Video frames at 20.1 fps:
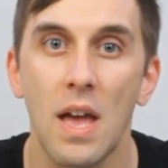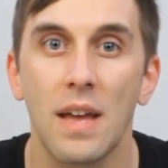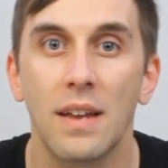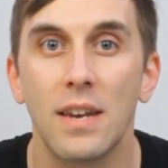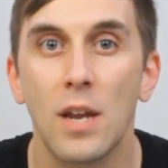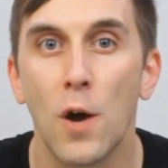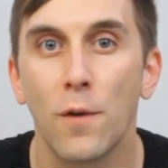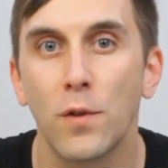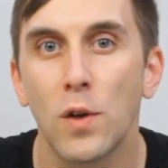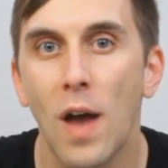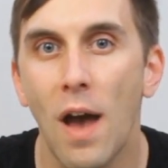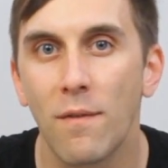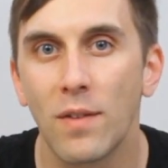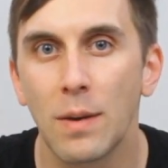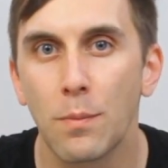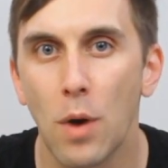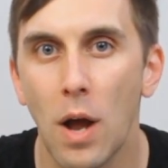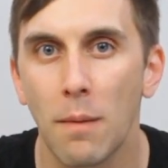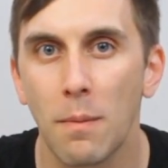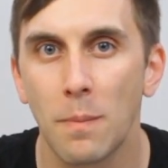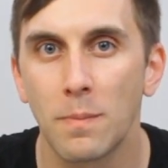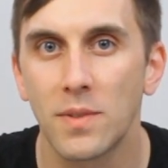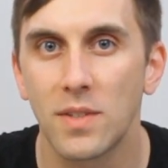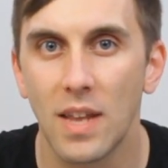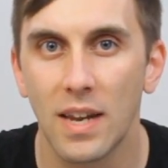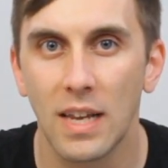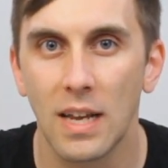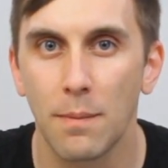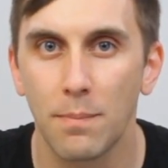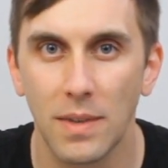Now, if you have any problems
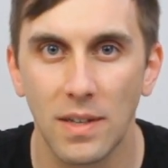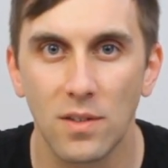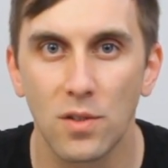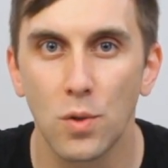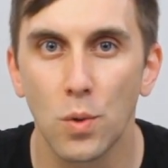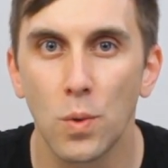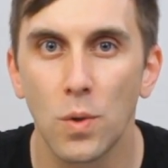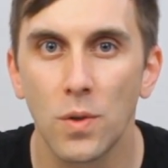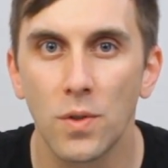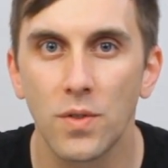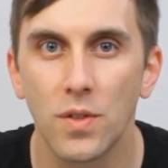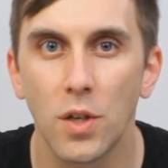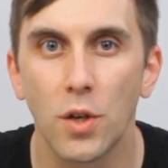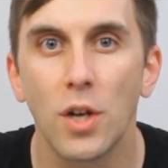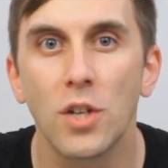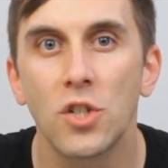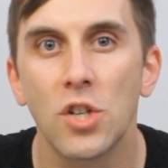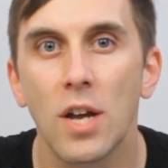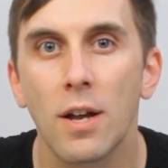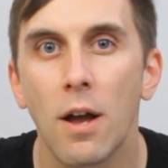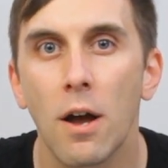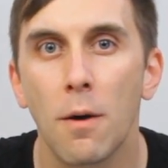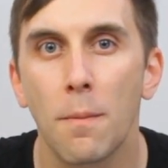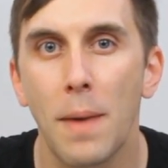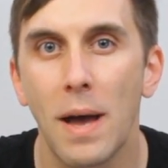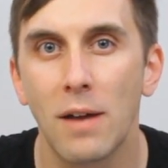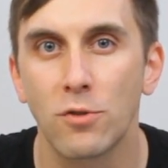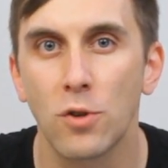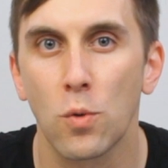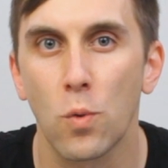setting up these tools, you can check out
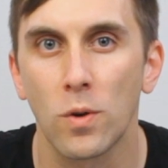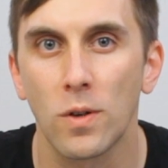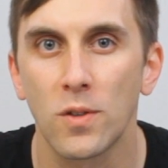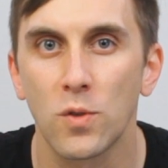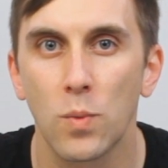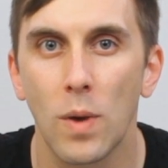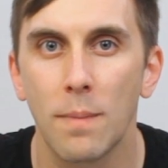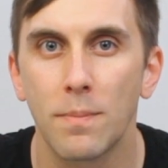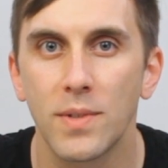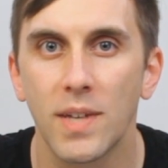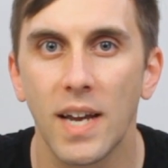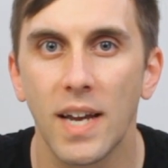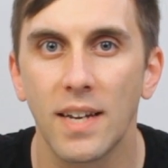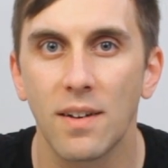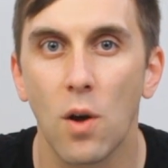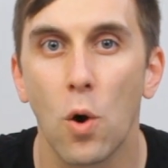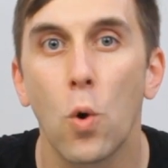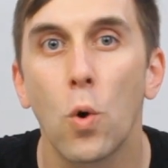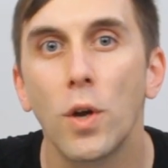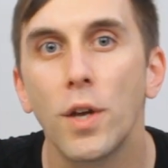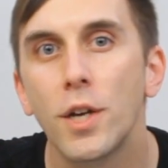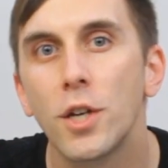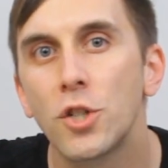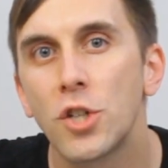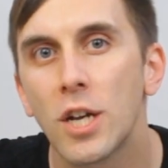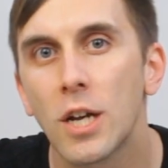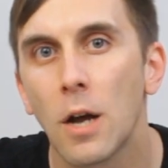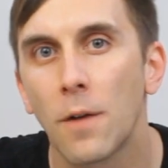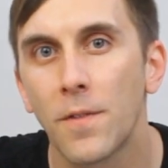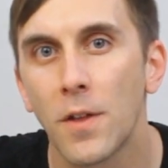Patrick Wardle's website, or you can
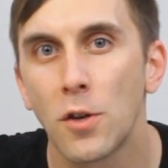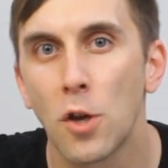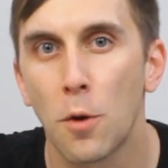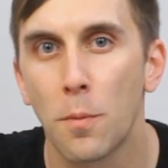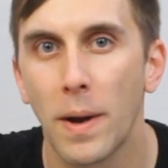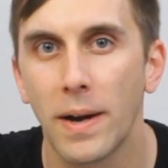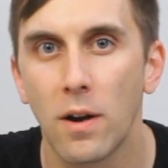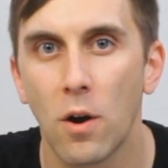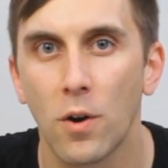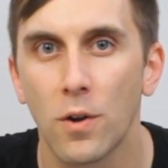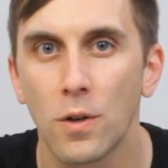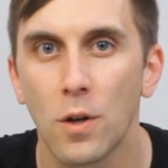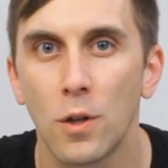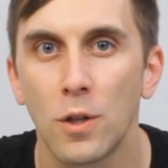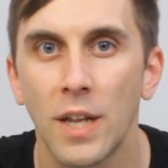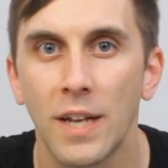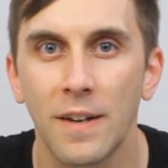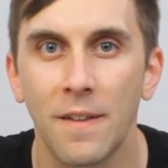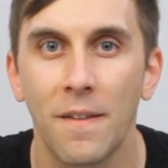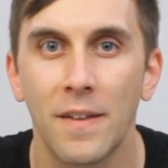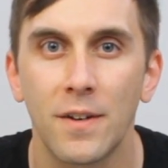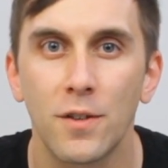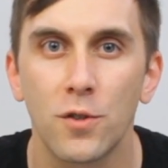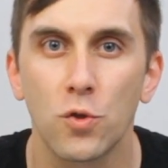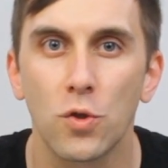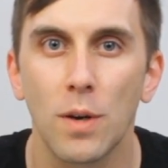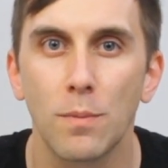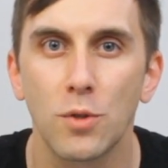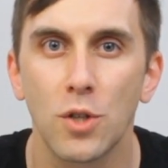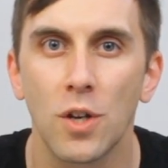check out the Null Byte article linked in the
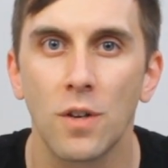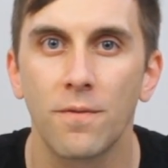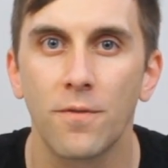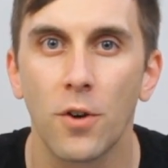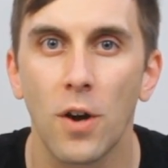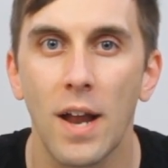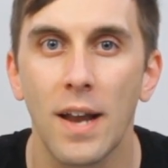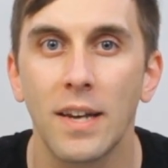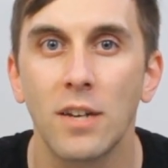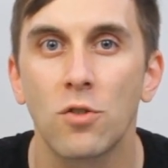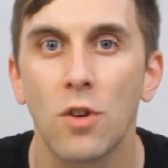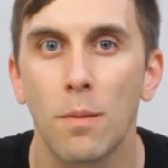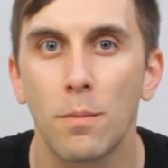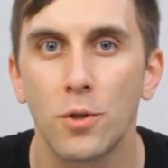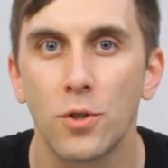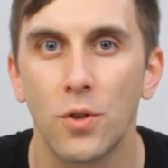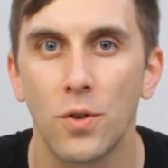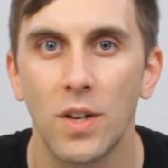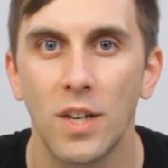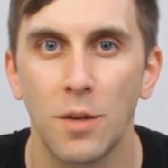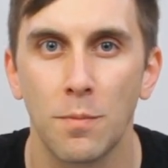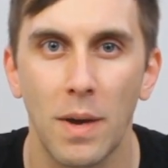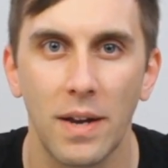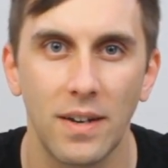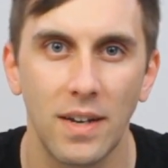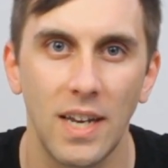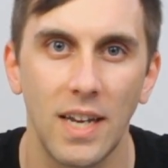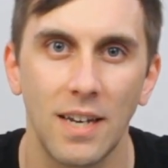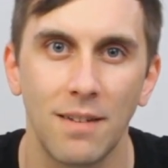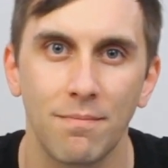description for any troubleshooting you might
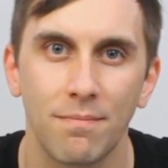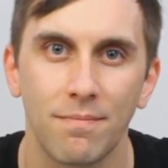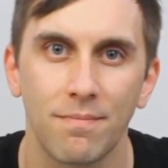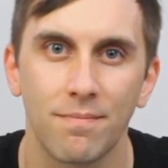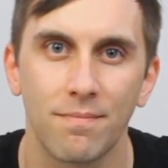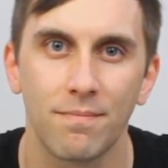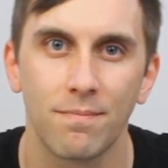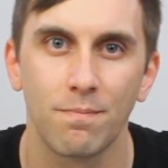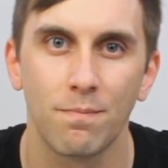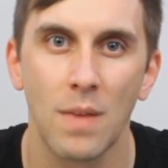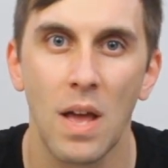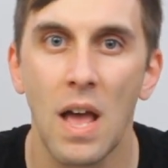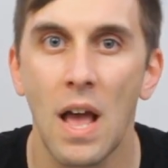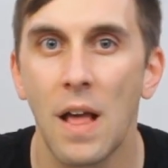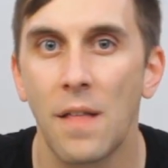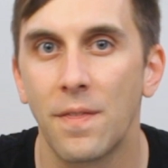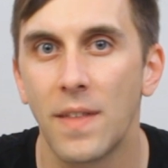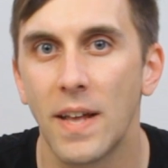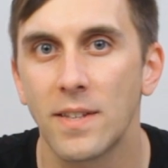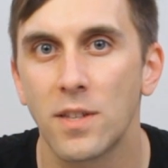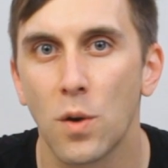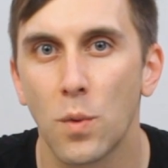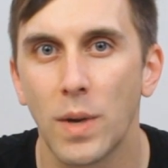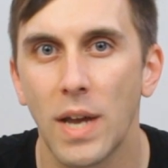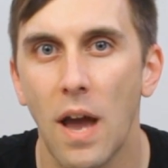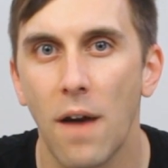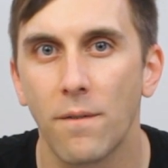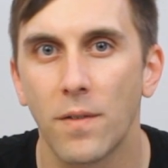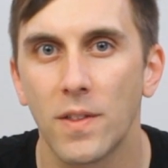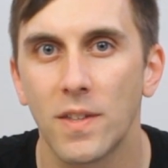need. That's all we
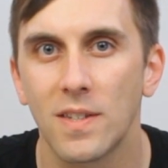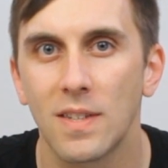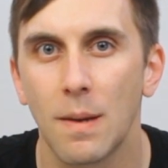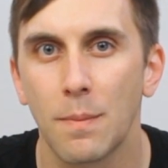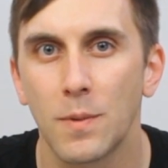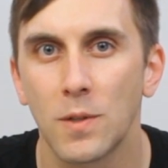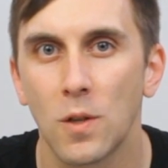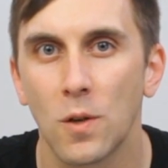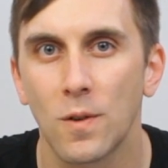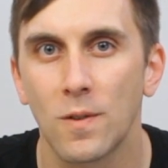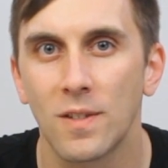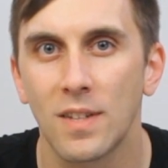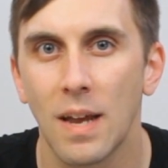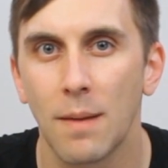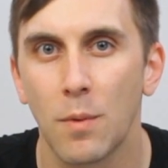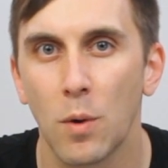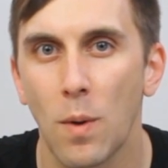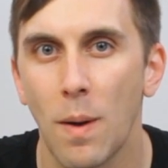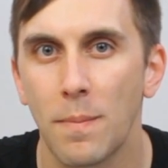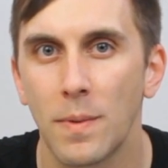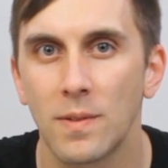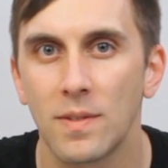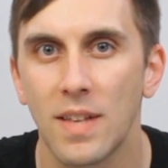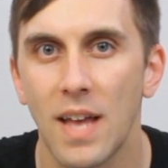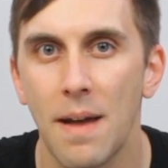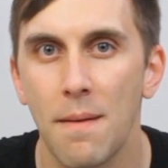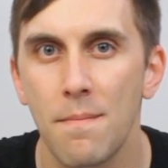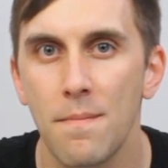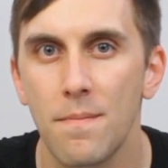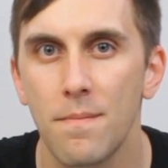have for this episode of Cyber Weapons
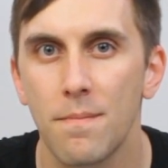Lab.